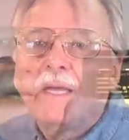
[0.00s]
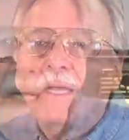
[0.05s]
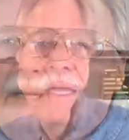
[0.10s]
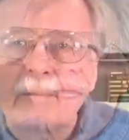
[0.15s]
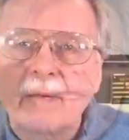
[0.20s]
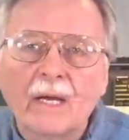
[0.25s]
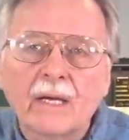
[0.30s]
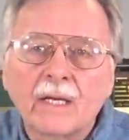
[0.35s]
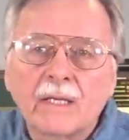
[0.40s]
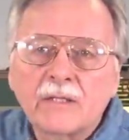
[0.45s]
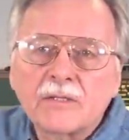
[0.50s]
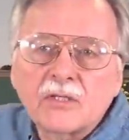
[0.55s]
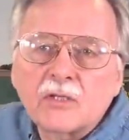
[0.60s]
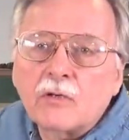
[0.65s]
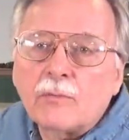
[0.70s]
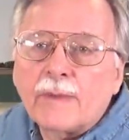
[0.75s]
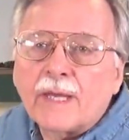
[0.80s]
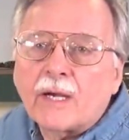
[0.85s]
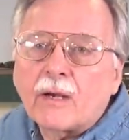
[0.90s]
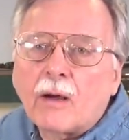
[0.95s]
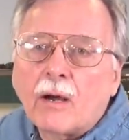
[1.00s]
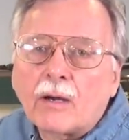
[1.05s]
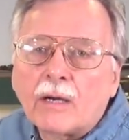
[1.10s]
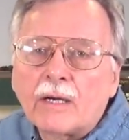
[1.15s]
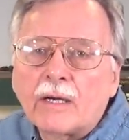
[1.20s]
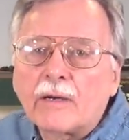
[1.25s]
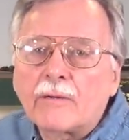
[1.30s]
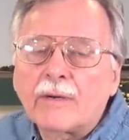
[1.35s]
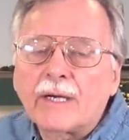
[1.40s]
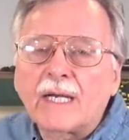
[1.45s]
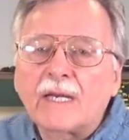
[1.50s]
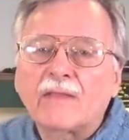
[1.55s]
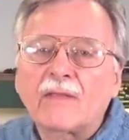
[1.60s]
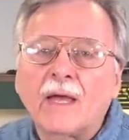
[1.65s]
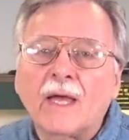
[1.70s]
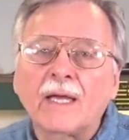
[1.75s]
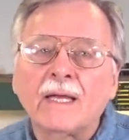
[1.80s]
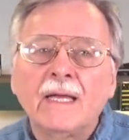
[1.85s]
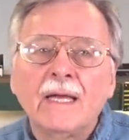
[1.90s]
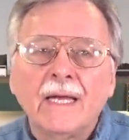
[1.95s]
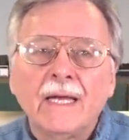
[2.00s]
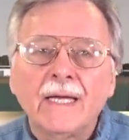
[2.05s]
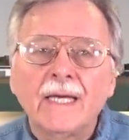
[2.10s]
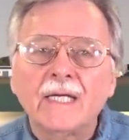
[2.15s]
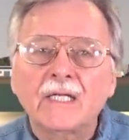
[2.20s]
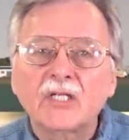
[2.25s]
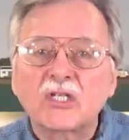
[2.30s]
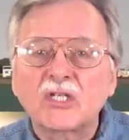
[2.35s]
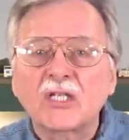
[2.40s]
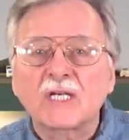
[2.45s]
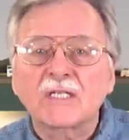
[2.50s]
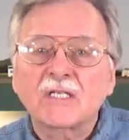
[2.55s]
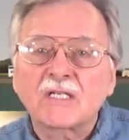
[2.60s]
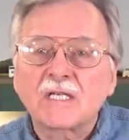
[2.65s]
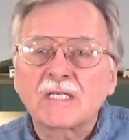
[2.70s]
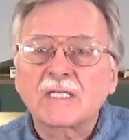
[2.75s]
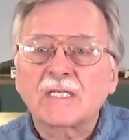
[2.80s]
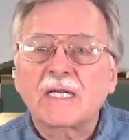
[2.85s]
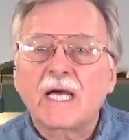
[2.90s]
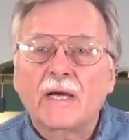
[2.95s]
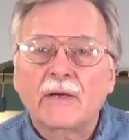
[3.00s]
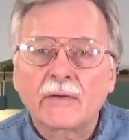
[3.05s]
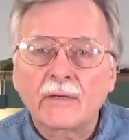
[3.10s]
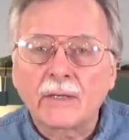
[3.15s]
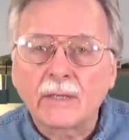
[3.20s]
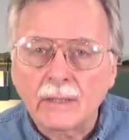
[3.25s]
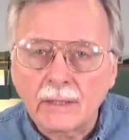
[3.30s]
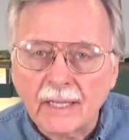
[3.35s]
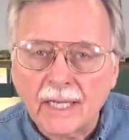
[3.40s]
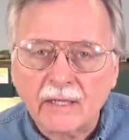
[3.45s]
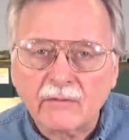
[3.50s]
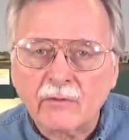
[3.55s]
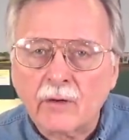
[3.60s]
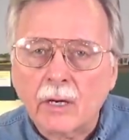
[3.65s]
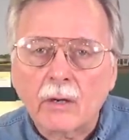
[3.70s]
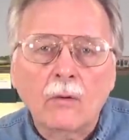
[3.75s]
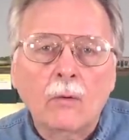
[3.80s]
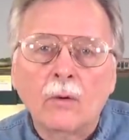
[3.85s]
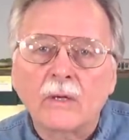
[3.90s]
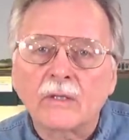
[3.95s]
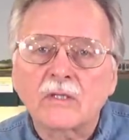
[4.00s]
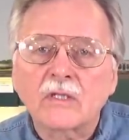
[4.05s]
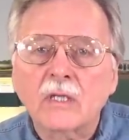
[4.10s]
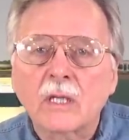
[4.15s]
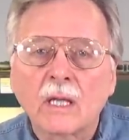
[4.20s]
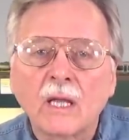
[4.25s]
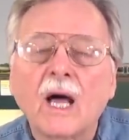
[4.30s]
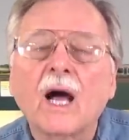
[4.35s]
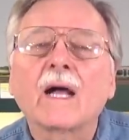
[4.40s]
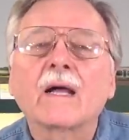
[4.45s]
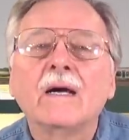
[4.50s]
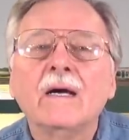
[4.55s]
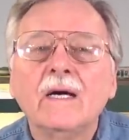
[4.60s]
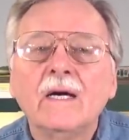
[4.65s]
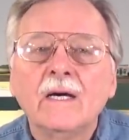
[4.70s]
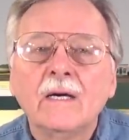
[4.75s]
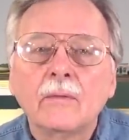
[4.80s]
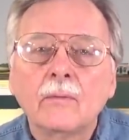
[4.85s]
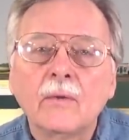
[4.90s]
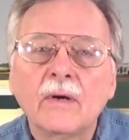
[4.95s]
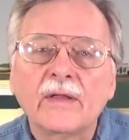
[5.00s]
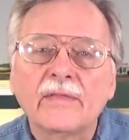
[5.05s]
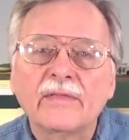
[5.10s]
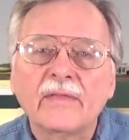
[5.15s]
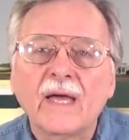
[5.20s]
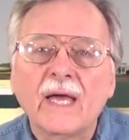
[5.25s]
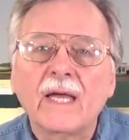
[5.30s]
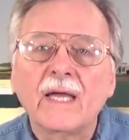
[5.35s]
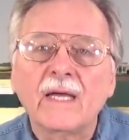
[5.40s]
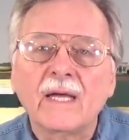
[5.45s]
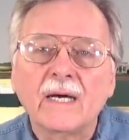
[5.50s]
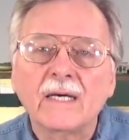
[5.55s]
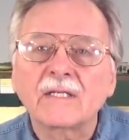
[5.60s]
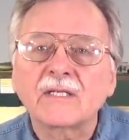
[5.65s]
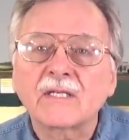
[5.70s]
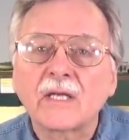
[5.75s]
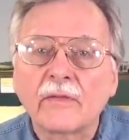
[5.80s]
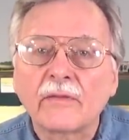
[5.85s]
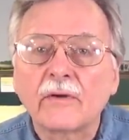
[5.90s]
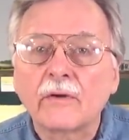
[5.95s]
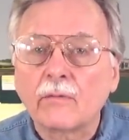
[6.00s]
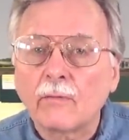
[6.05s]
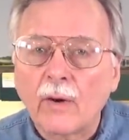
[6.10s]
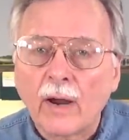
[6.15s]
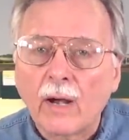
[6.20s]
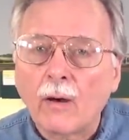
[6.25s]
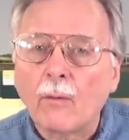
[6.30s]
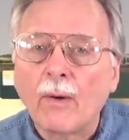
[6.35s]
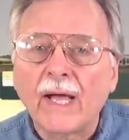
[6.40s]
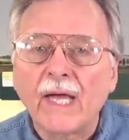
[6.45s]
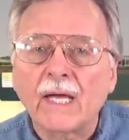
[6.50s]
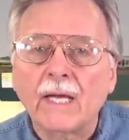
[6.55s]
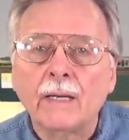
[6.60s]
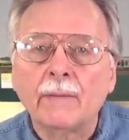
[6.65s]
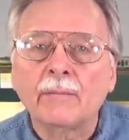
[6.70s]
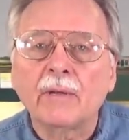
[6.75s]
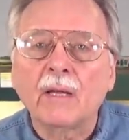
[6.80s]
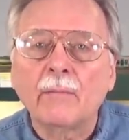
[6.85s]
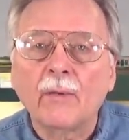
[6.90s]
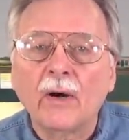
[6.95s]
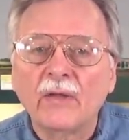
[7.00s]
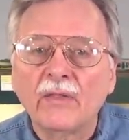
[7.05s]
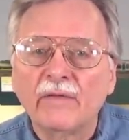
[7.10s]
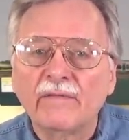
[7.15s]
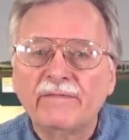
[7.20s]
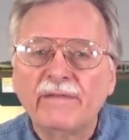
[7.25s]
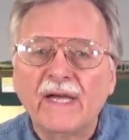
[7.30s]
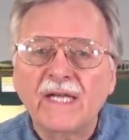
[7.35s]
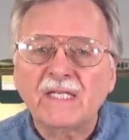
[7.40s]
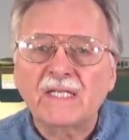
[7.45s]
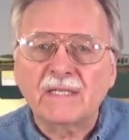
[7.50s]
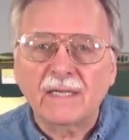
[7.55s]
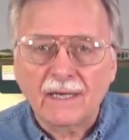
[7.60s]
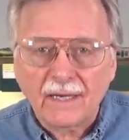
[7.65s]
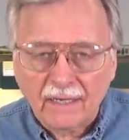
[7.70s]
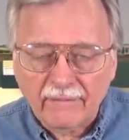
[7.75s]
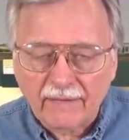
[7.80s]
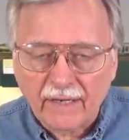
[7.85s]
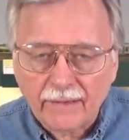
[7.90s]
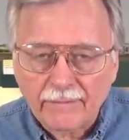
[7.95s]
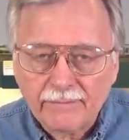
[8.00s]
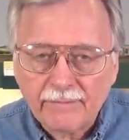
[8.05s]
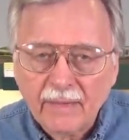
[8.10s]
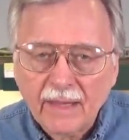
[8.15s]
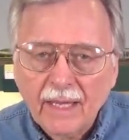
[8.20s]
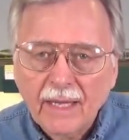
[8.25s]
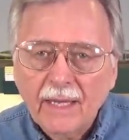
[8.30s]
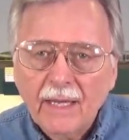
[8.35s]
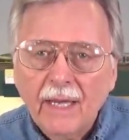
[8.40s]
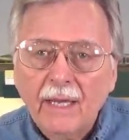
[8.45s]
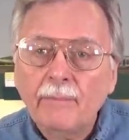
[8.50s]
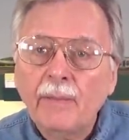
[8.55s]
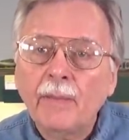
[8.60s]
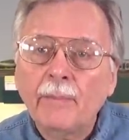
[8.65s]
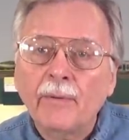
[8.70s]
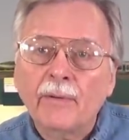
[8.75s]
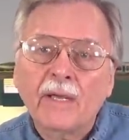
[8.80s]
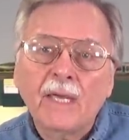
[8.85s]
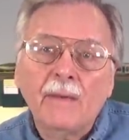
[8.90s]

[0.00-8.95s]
I'm not going to zoom in on it or anything. It's just a standard electric quartz clock with a uh, Southern Railway emblem on the face of it. And people